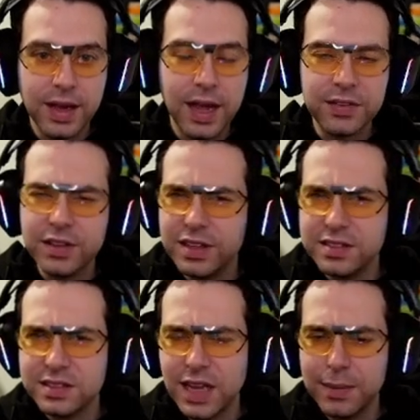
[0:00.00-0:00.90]
And in this
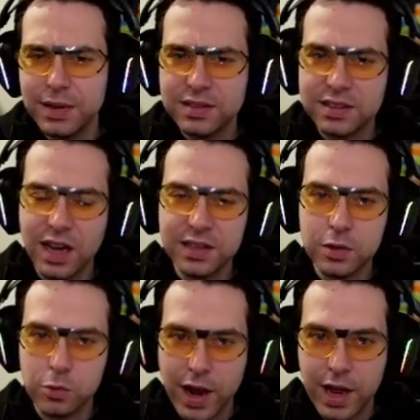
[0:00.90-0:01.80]
game it is kinda
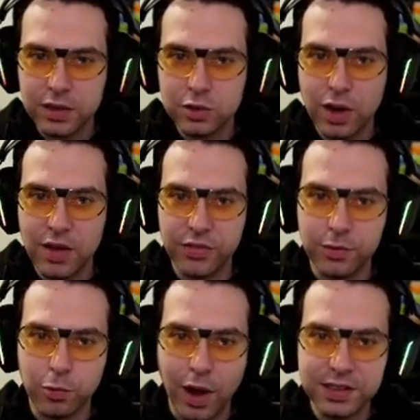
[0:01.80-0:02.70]
rare to have the
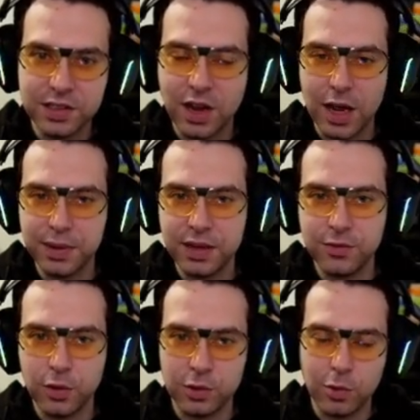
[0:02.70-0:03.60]
right typing
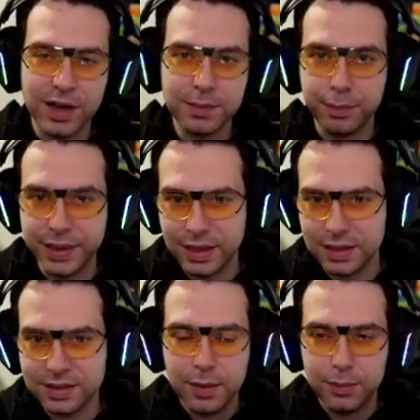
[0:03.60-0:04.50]
for the right
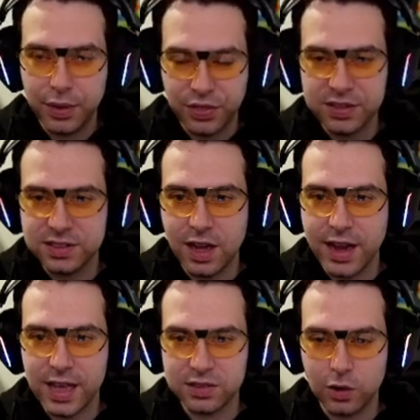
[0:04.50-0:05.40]
build, but this guy
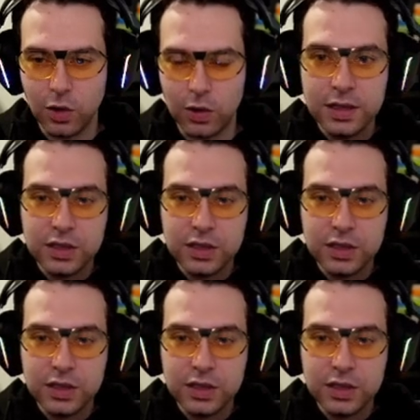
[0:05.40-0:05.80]
has it all.